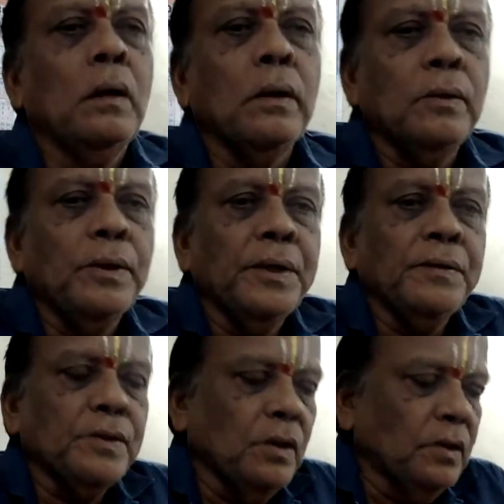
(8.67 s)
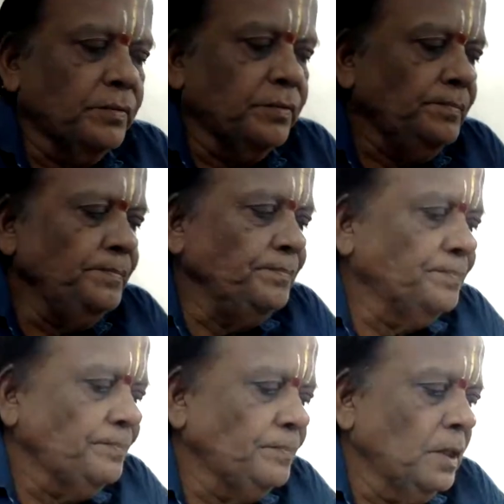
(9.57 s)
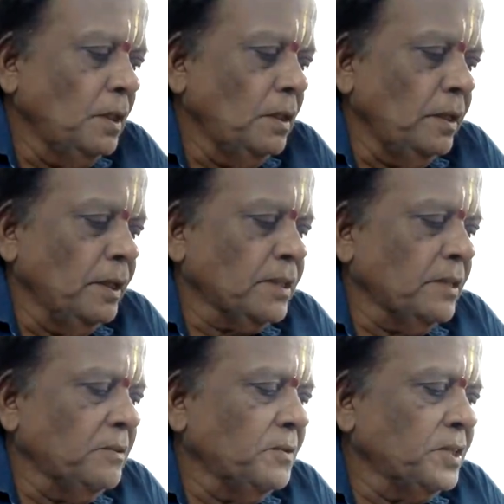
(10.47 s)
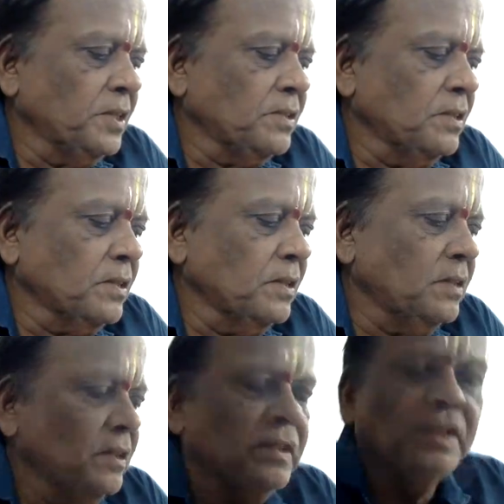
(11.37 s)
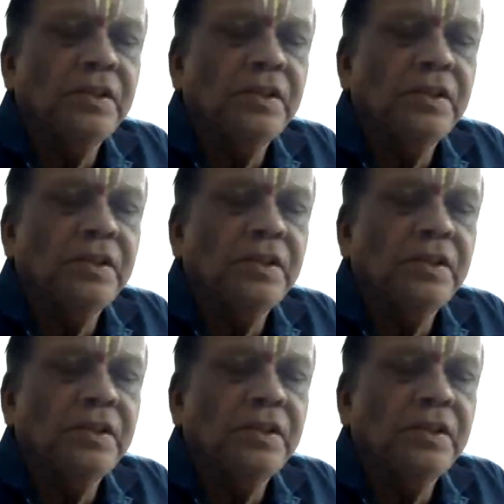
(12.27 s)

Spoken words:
Good evening to all of you. Yesterday we were just discussing section